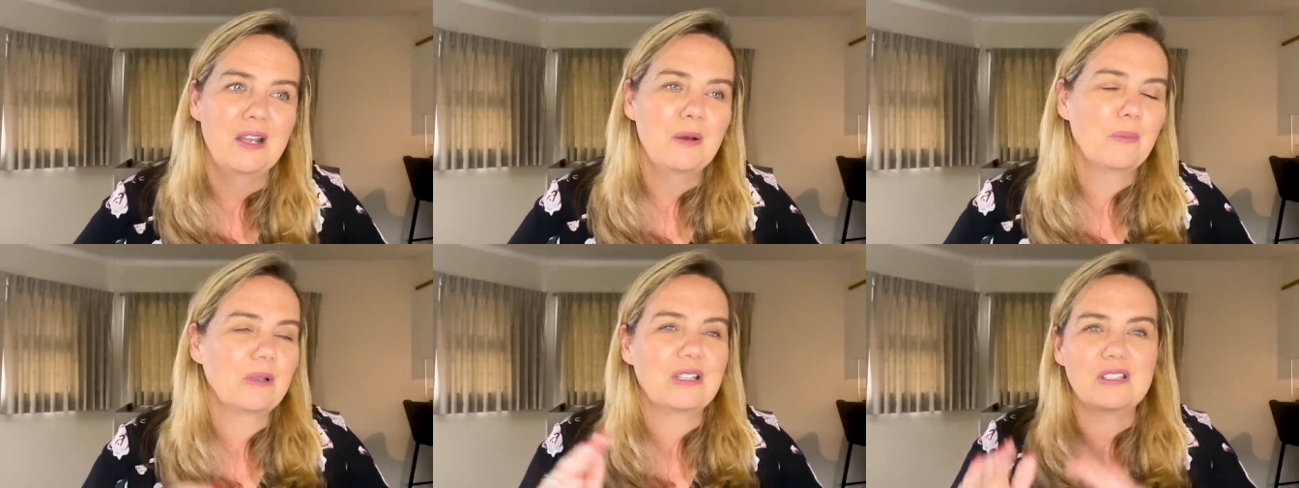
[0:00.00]

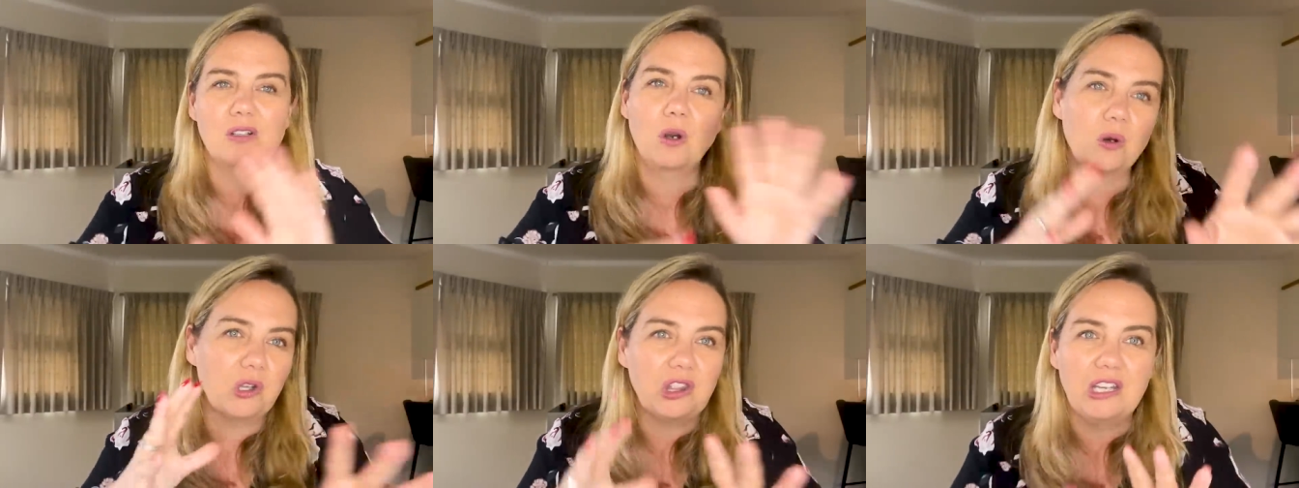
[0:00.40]
But this
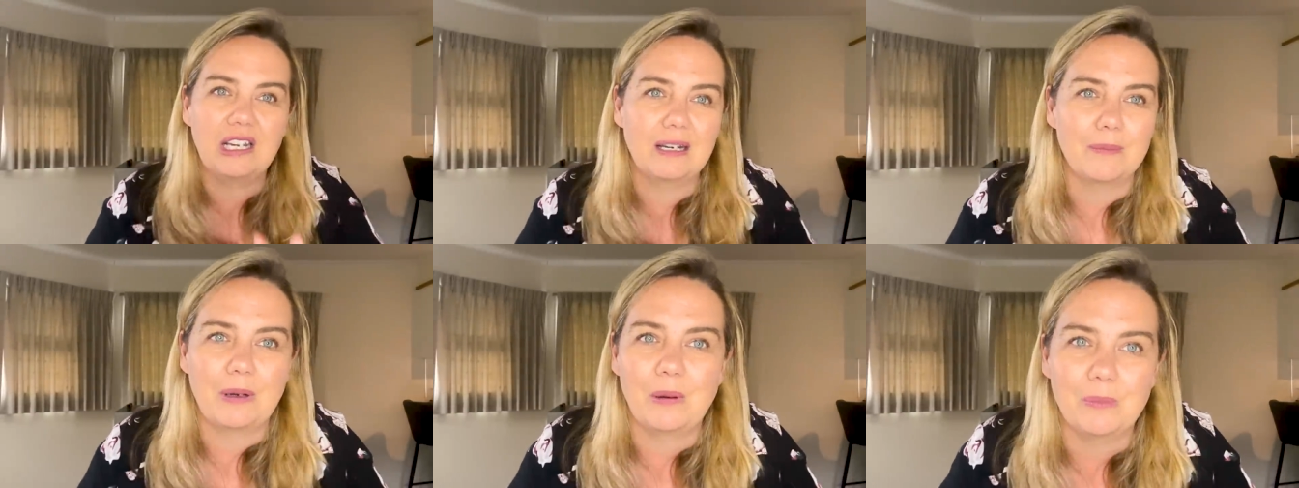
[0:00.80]
whole thing
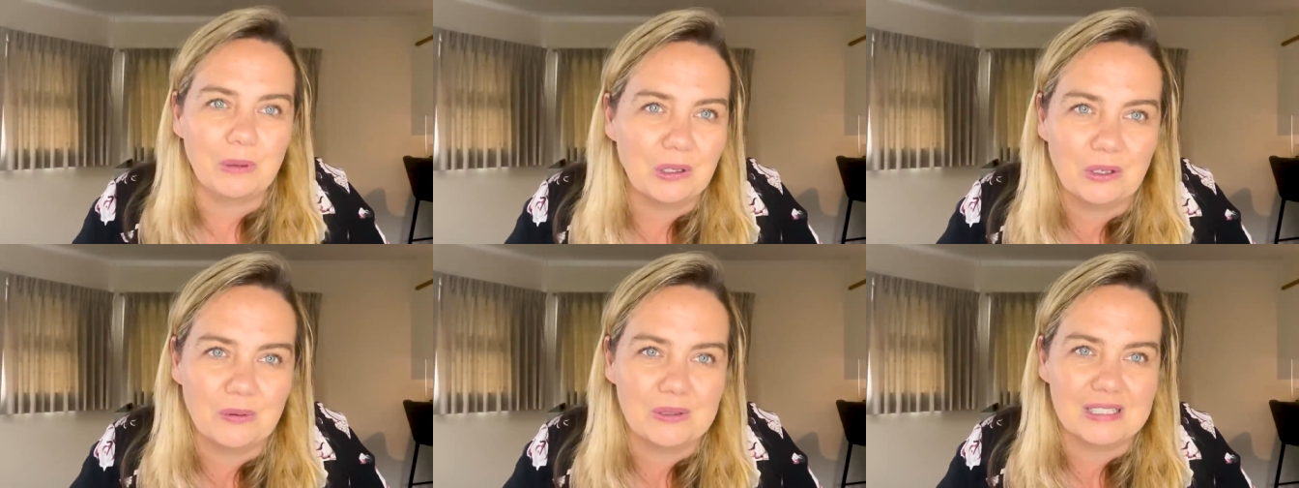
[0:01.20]
about
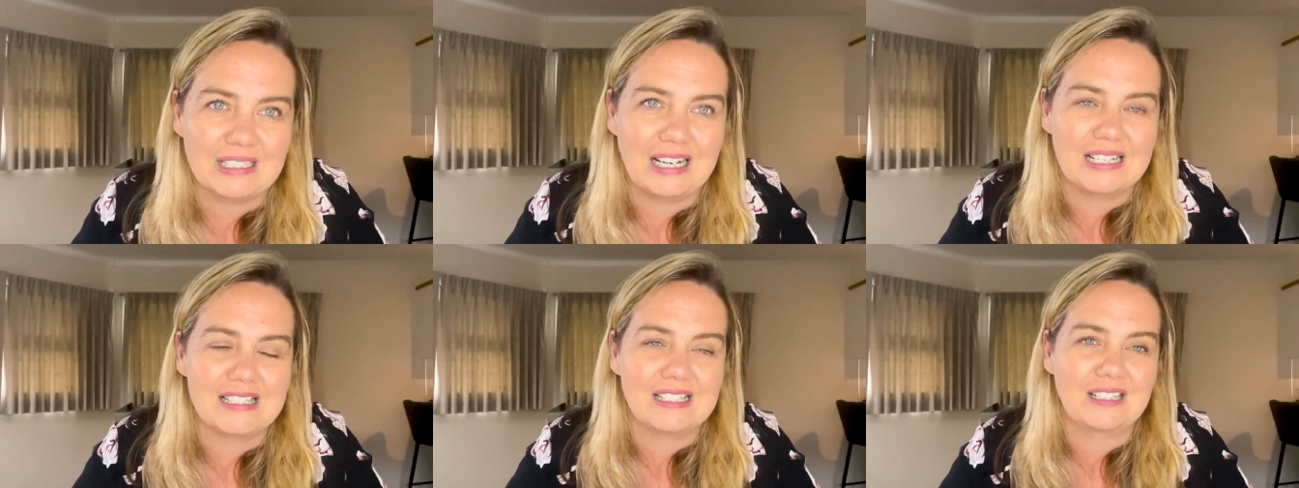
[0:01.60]
Burger,
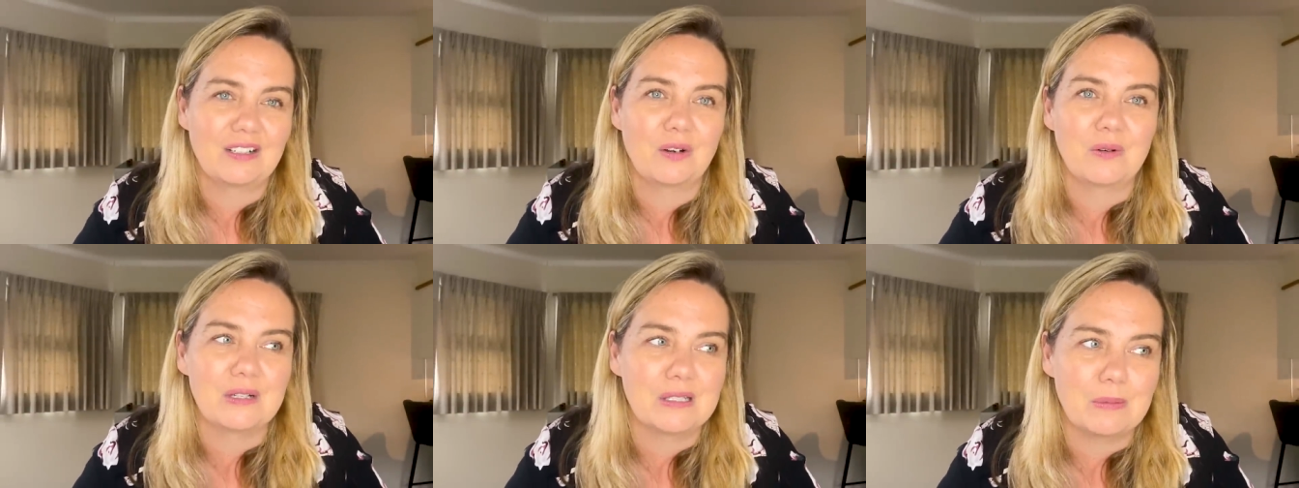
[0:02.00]
Wisconsin
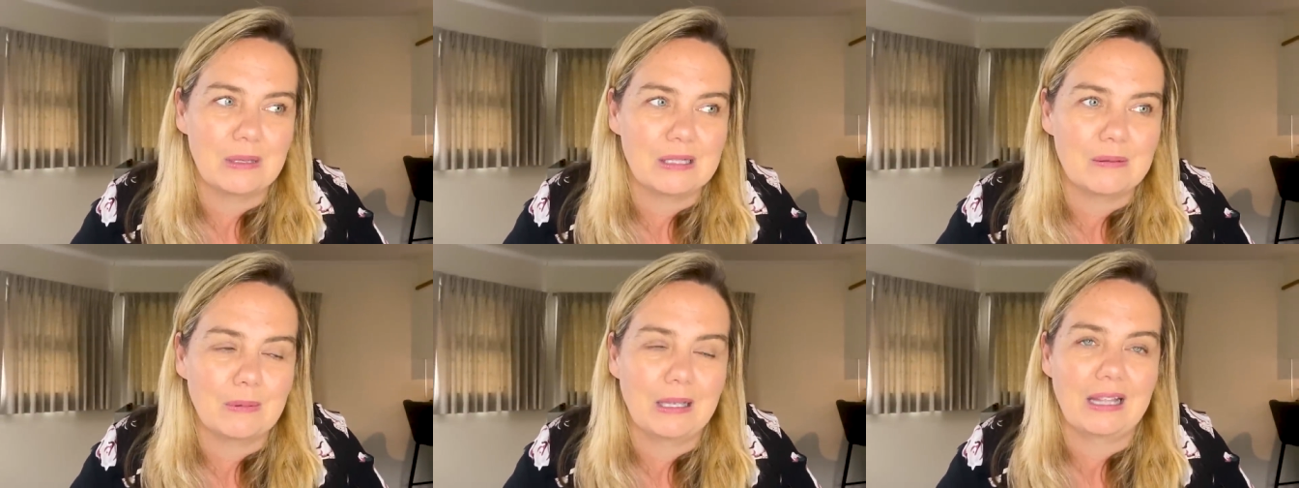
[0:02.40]
always
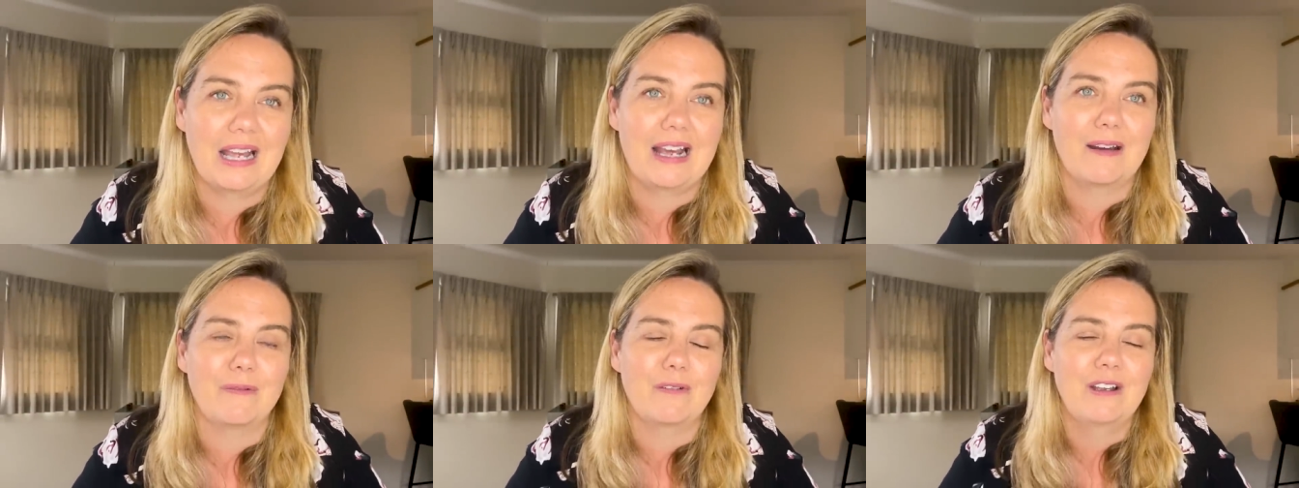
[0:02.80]
makes me
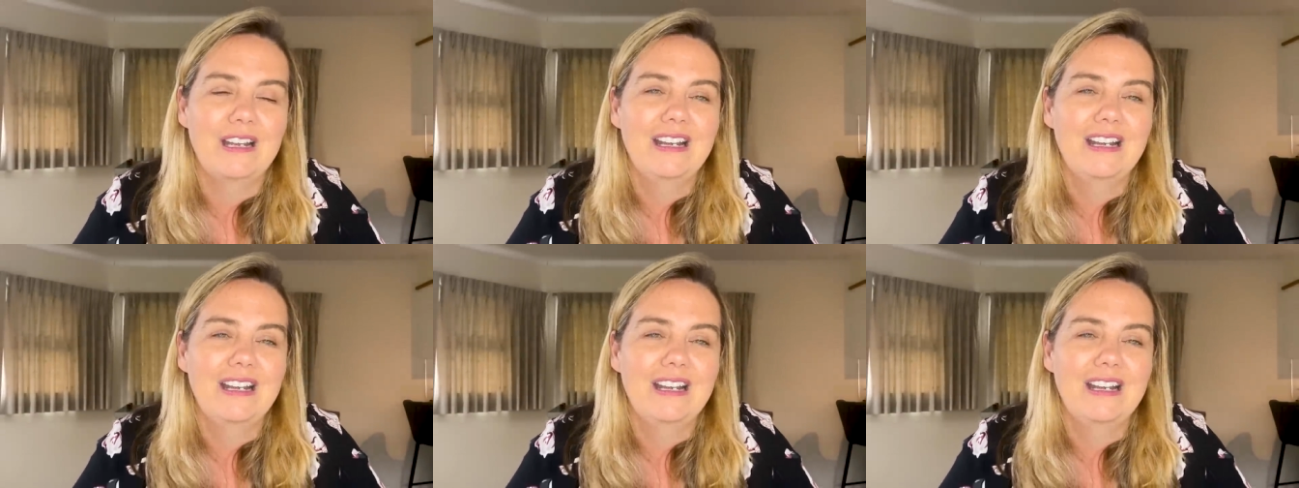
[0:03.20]
laugh